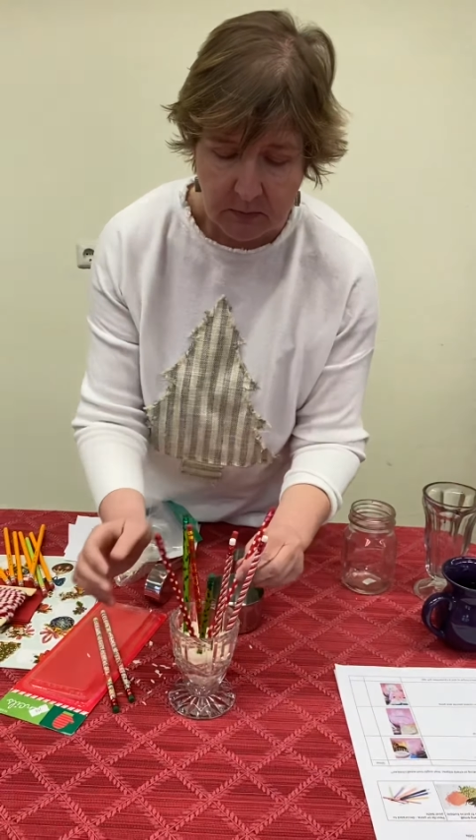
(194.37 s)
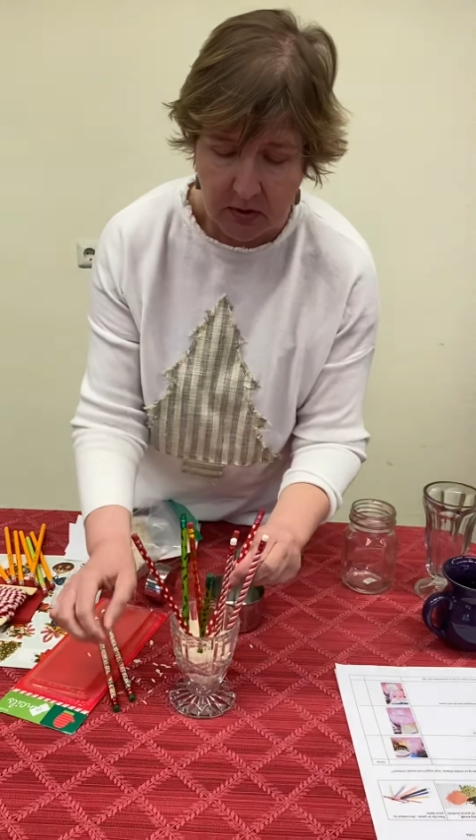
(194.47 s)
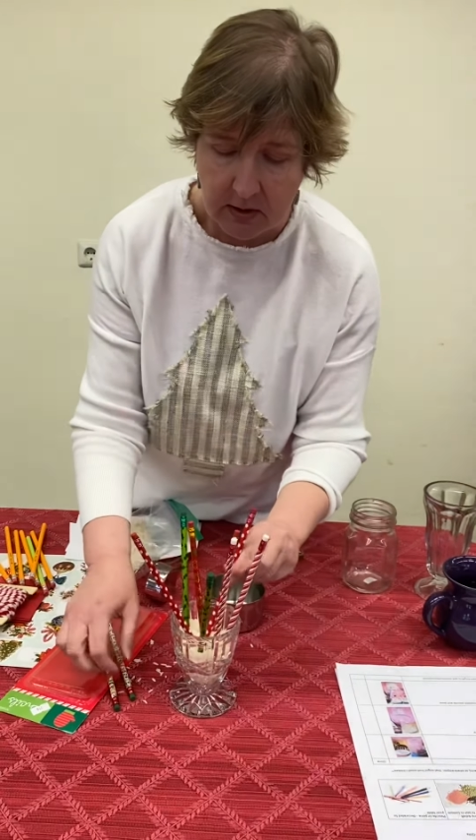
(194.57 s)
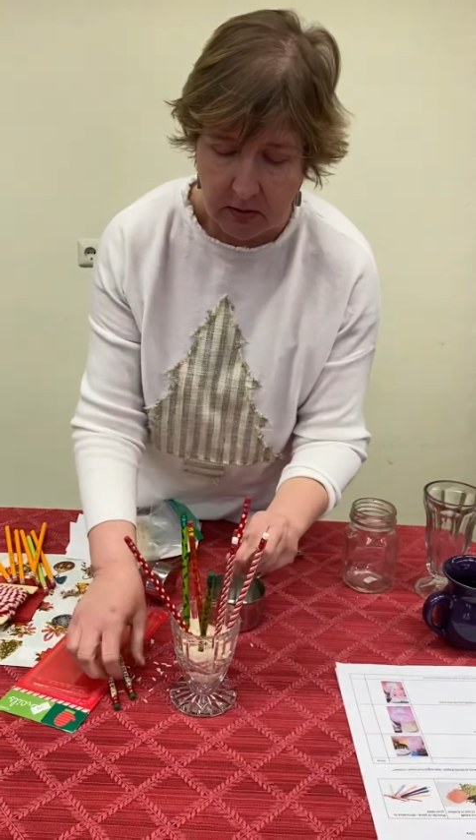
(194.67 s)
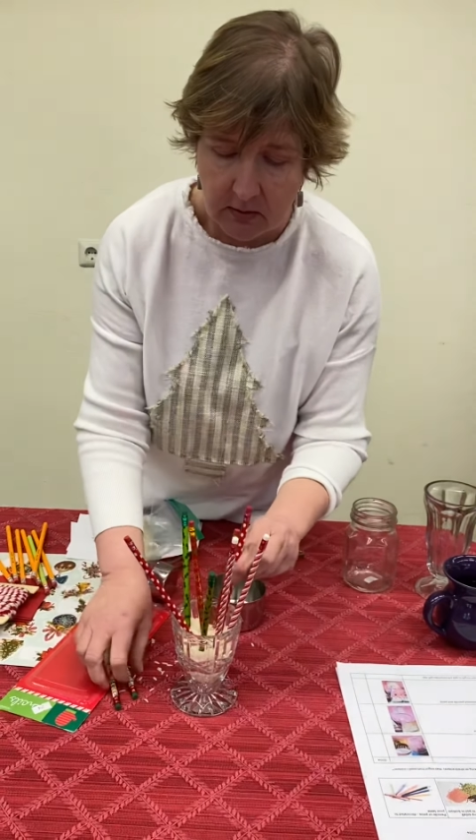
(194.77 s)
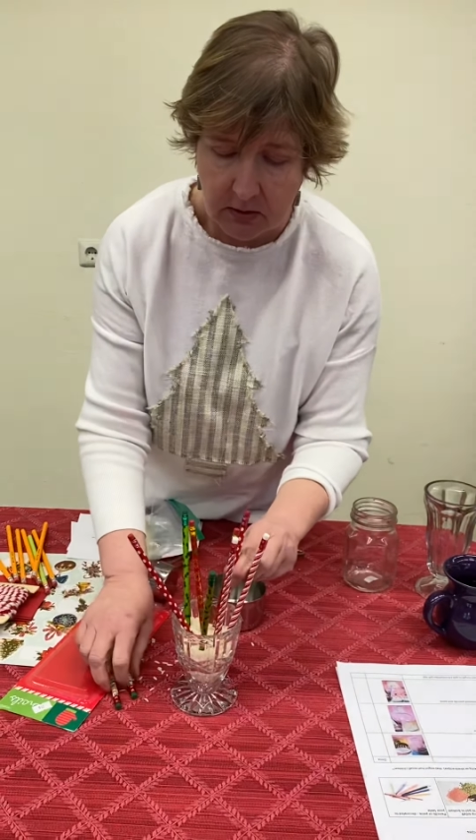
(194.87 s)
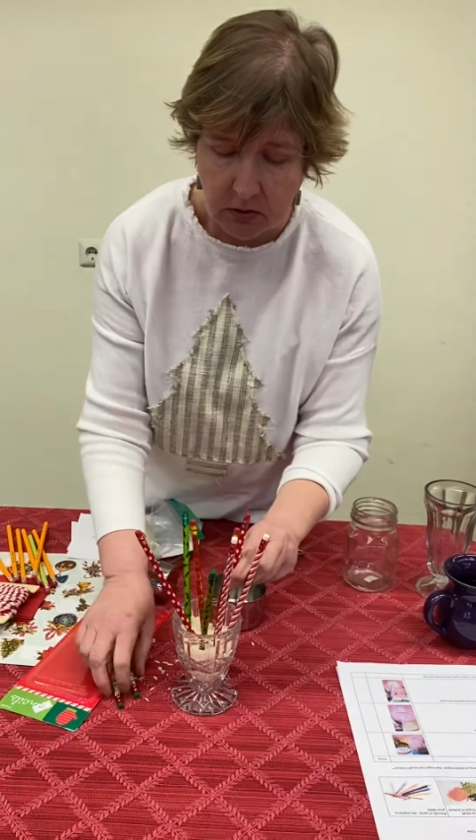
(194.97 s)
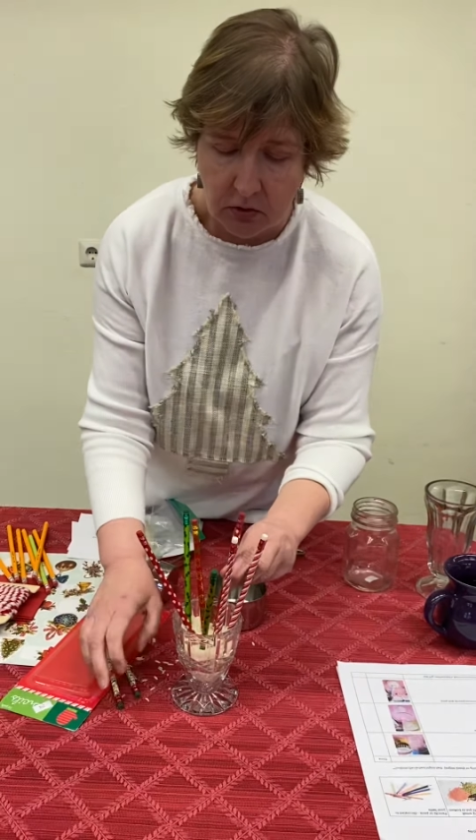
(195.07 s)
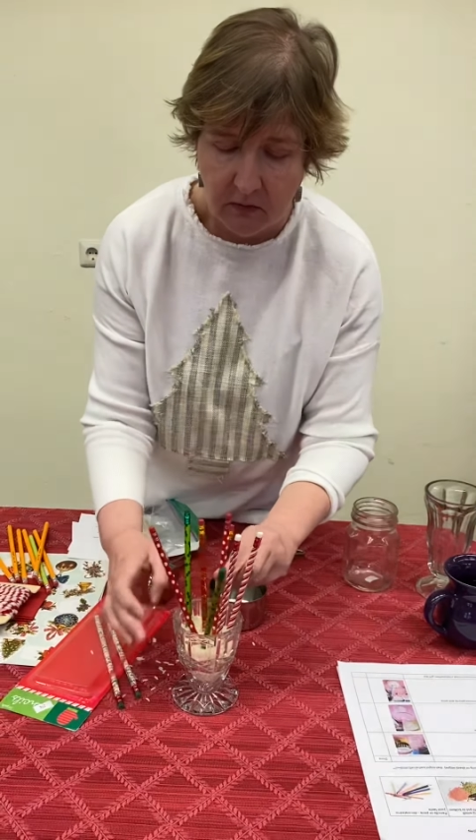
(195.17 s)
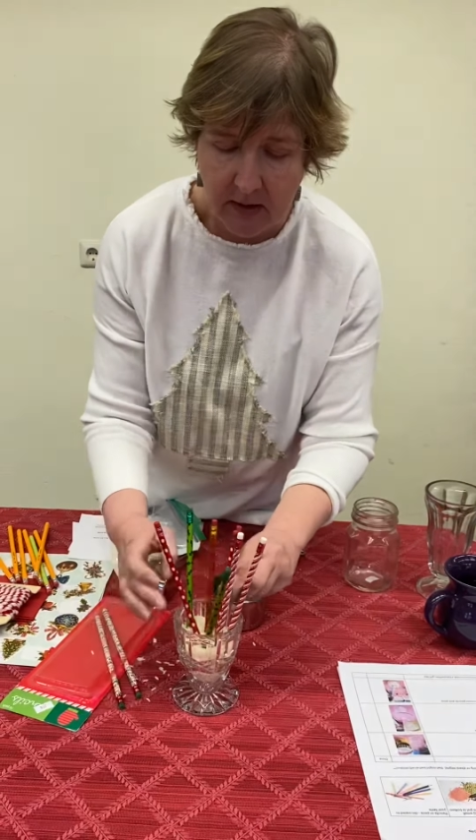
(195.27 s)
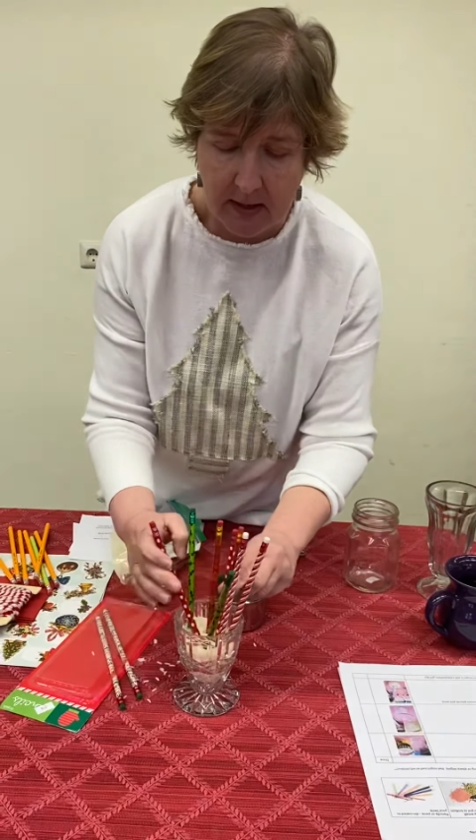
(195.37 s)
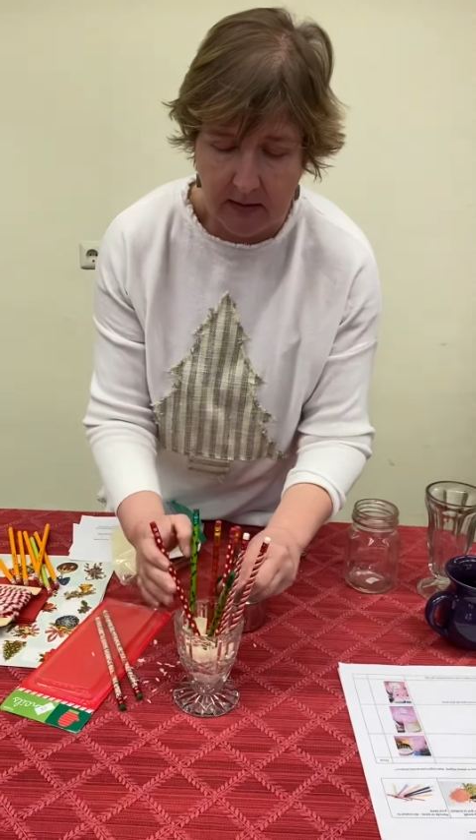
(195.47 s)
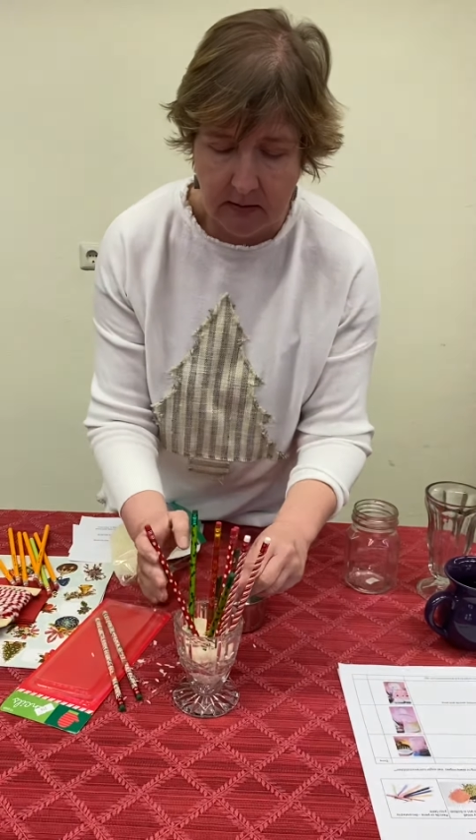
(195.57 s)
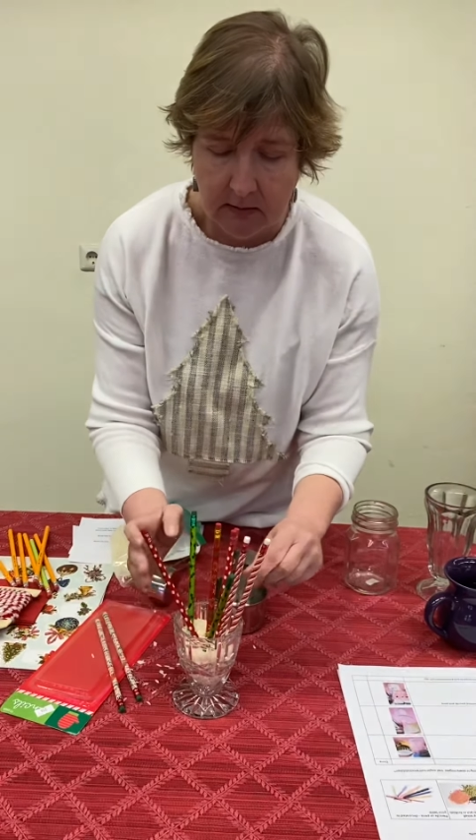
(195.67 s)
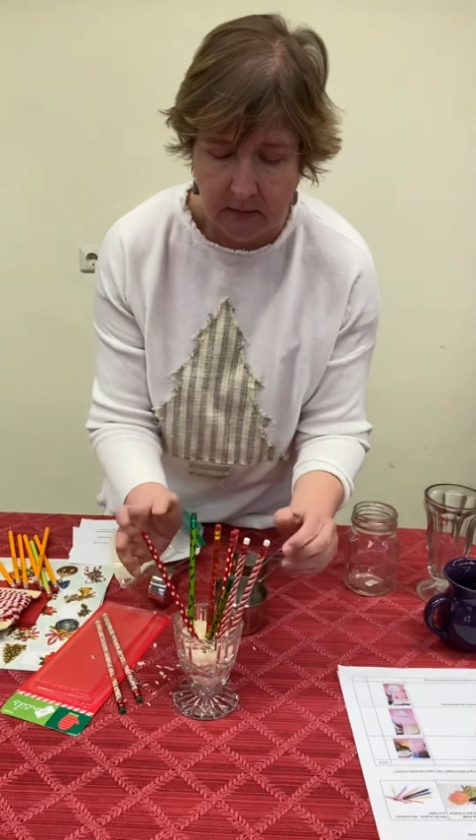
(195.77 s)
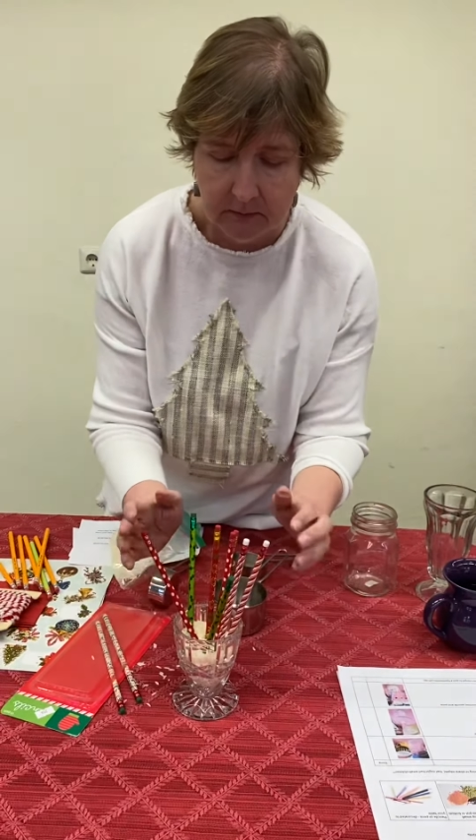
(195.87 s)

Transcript: trying to do this too fast.